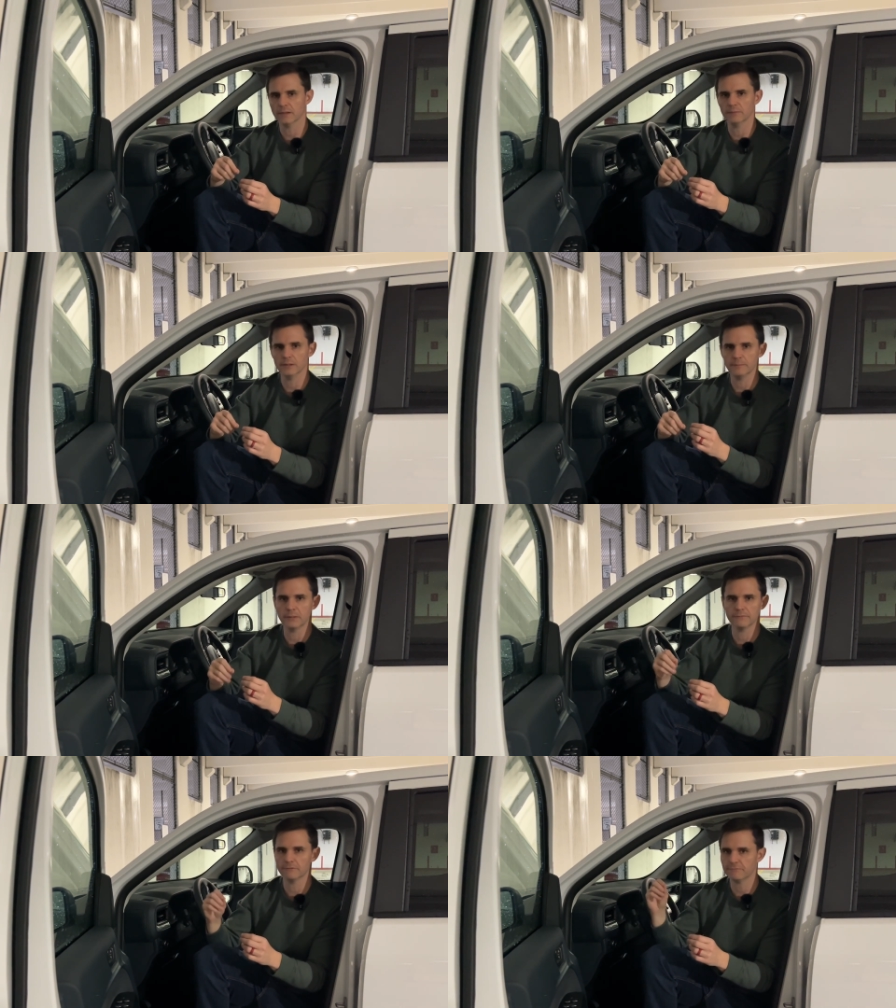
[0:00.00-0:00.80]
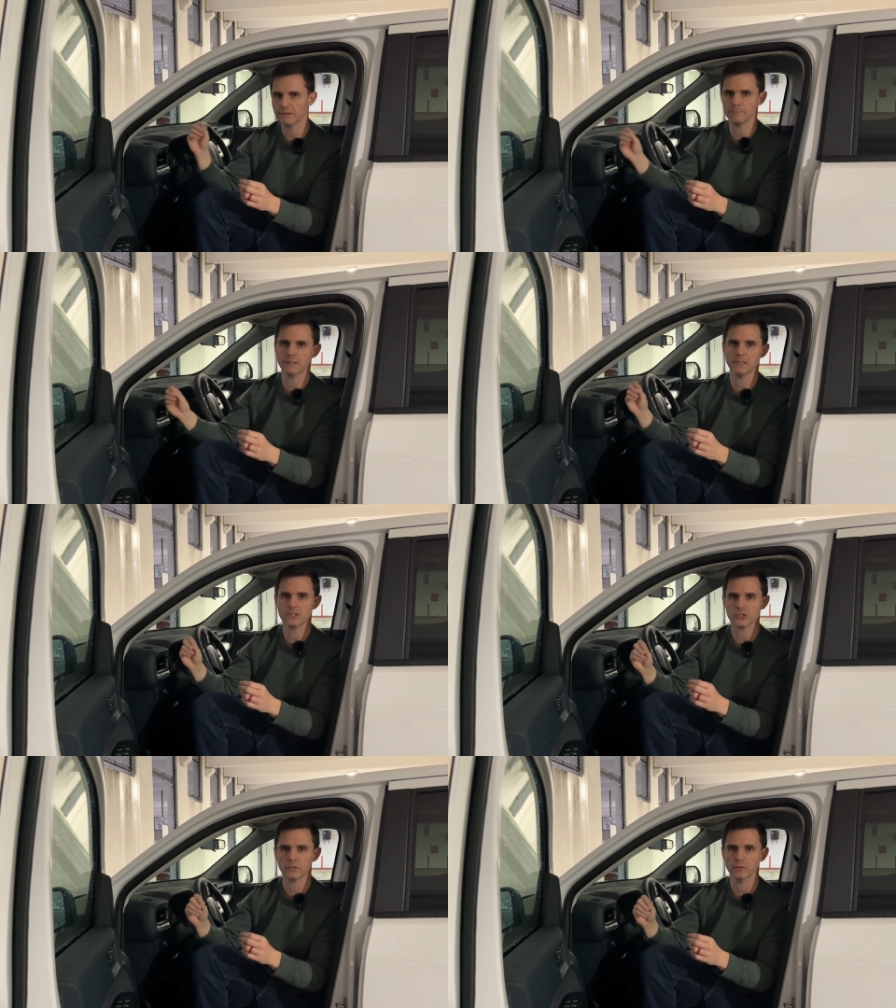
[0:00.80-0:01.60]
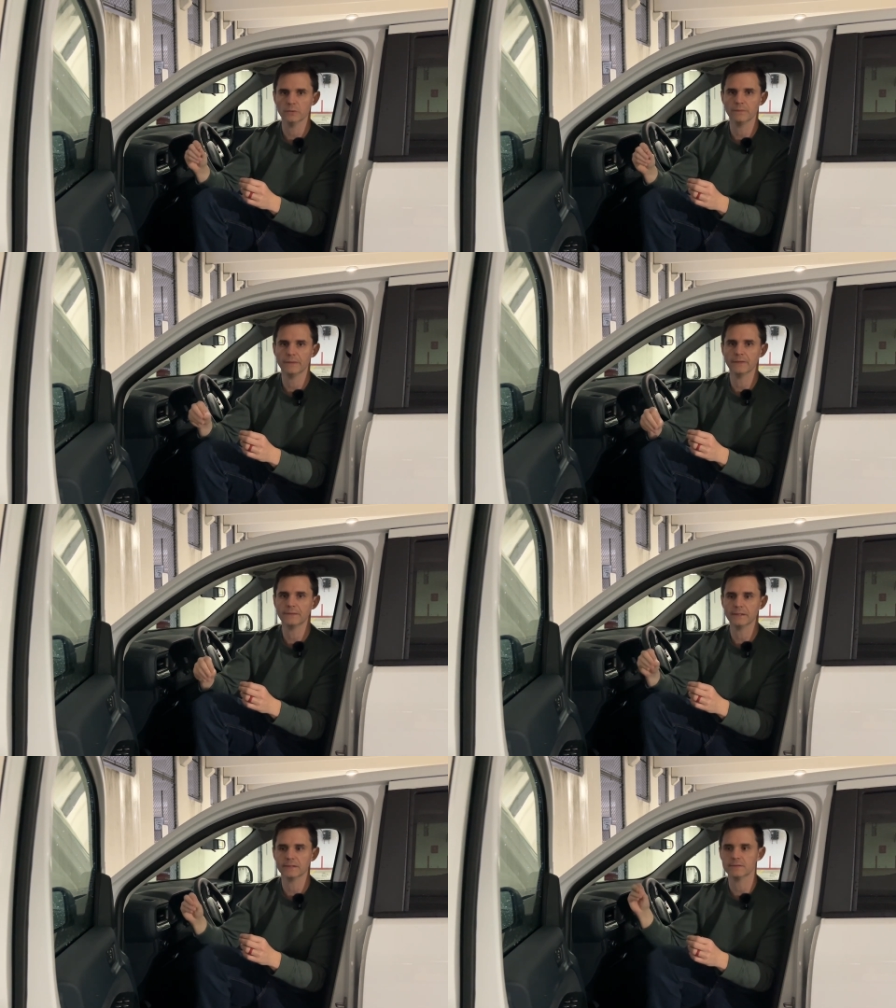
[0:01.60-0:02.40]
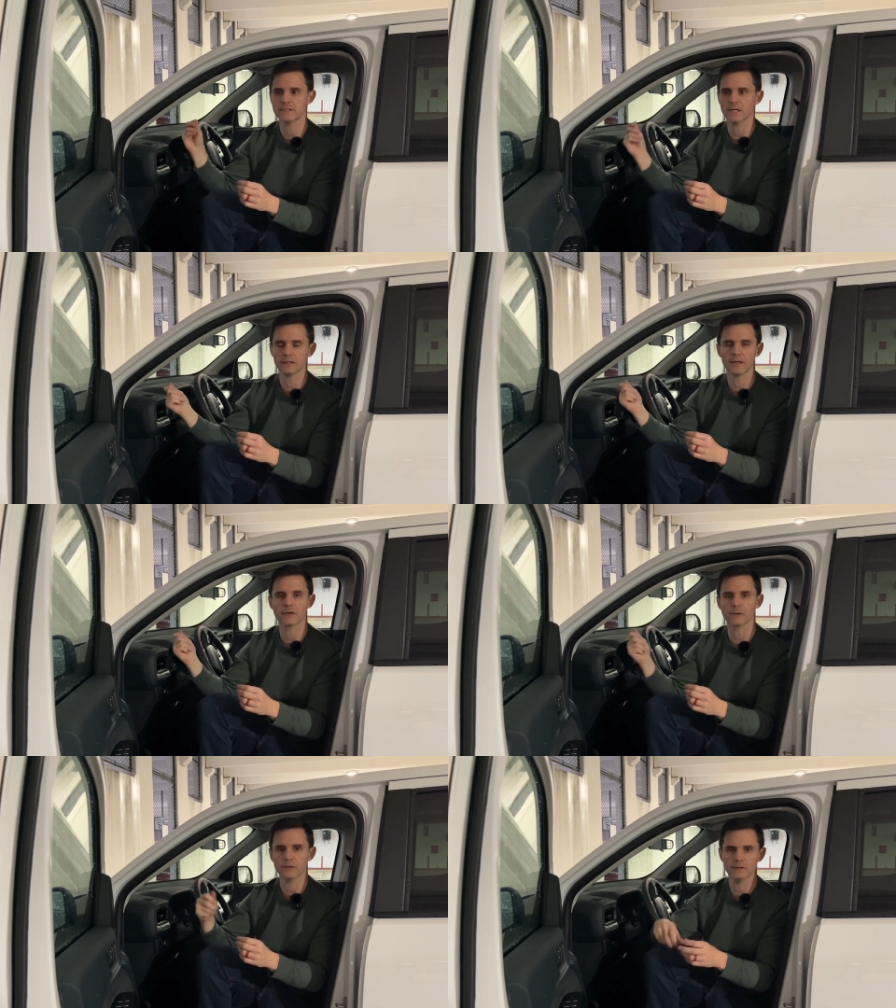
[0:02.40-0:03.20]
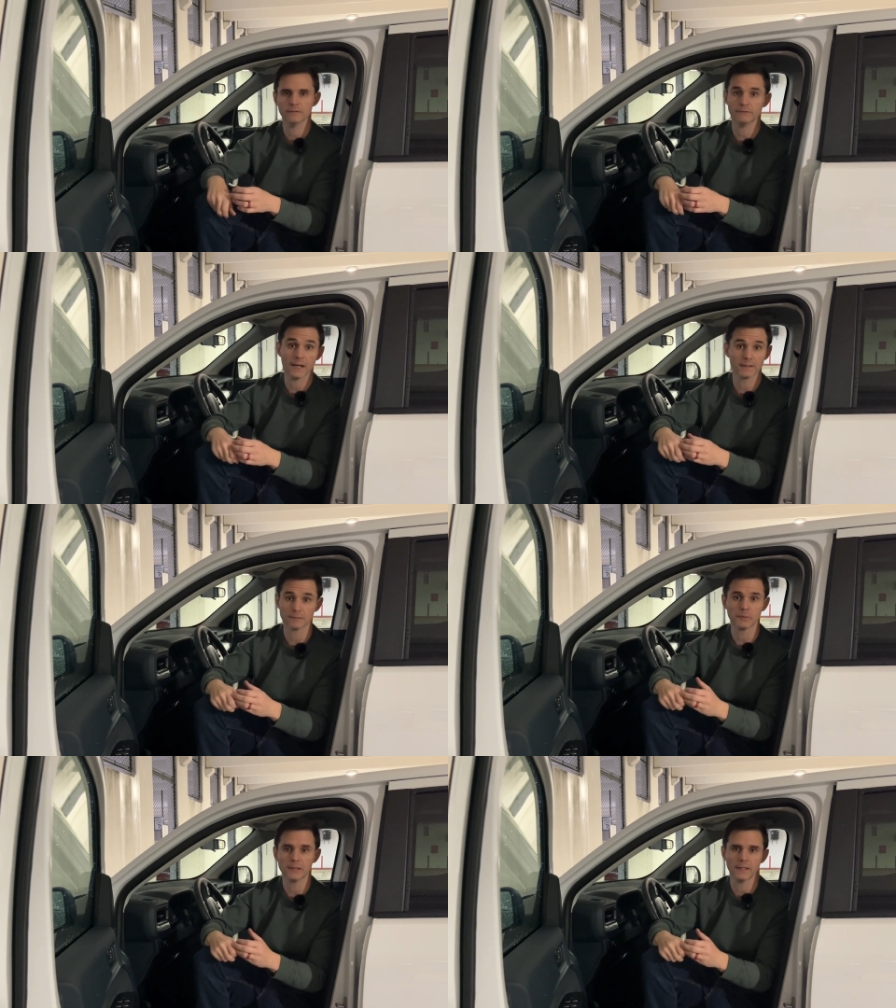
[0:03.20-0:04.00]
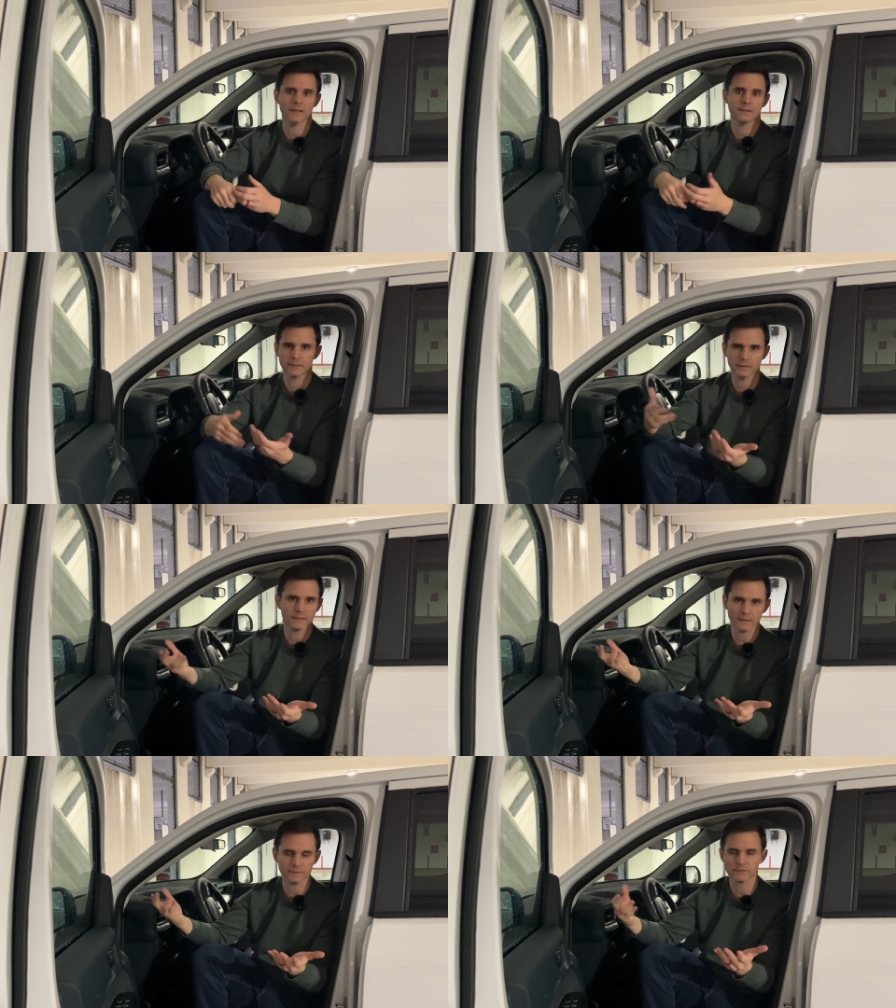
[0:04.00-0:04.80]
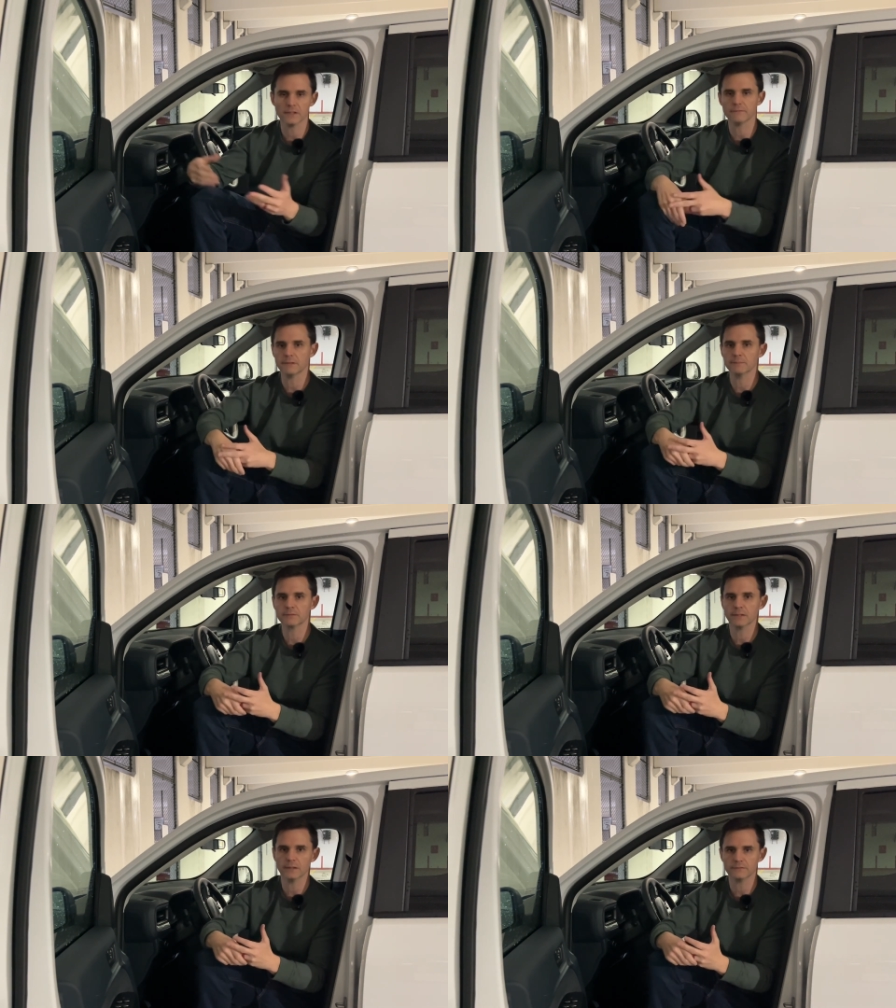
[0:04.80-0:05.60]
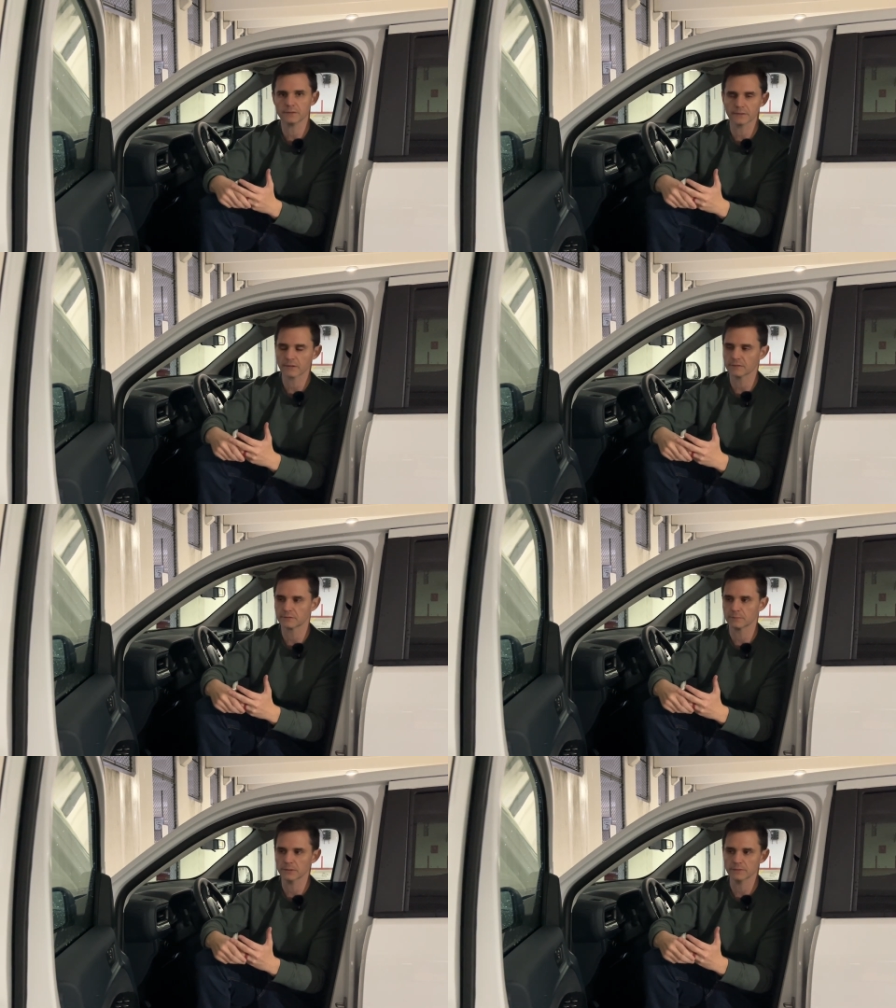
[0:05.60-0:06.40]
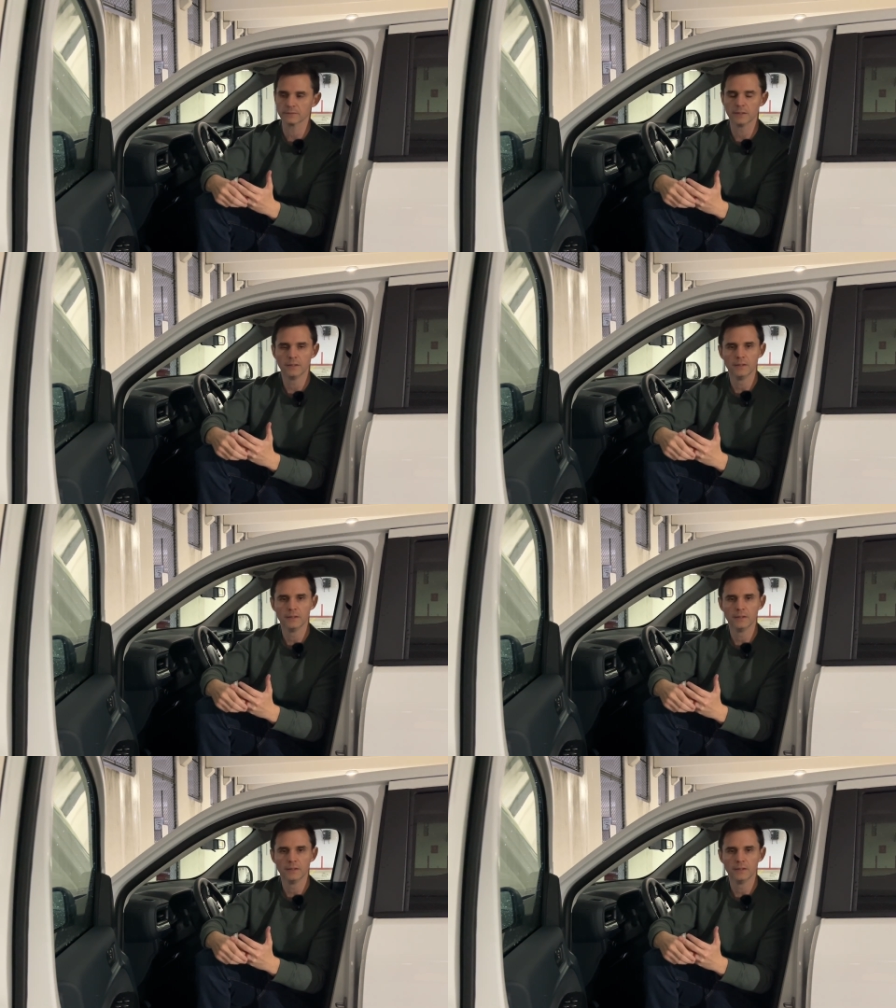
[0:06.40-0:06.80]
a bit of a fitment issue that they could take care of at the plant and save themselves and their customers